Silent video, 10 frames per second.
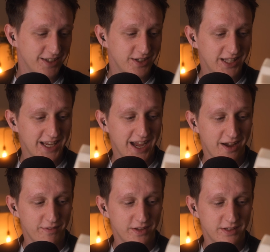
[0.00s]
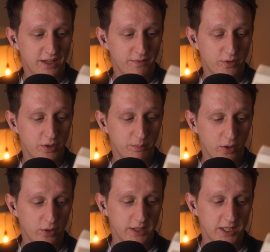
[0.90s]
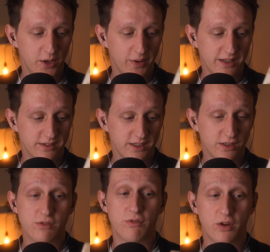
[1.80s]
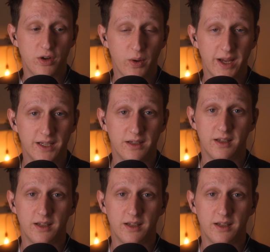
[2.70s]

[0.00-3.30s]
Nearly half the seafood bought in the US is thrown away.